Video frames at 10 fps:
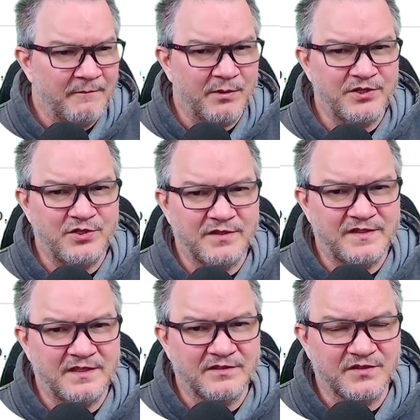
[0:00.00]
But as you can
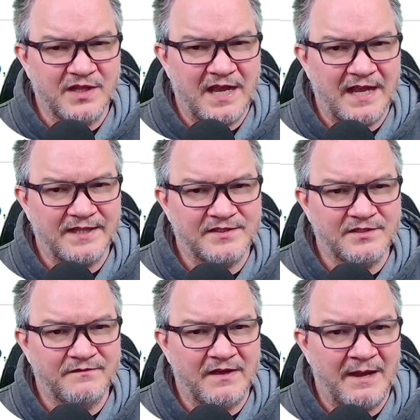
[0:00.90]
see, there's lots
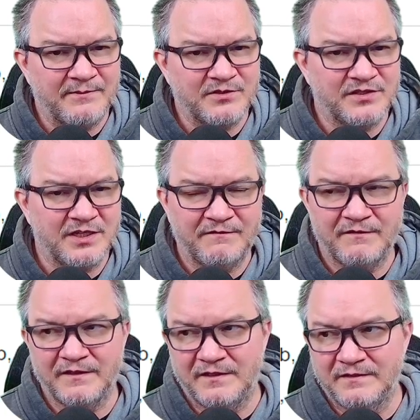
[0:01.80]
of options here
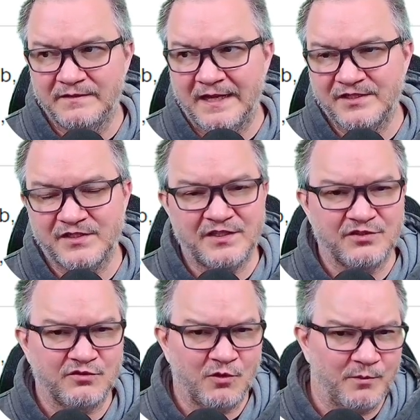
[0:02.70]
for not just
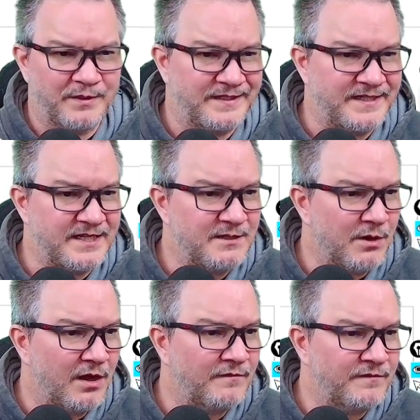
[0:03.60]
control, but
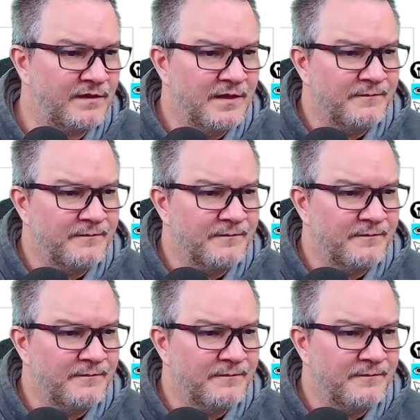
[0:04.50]
debuff.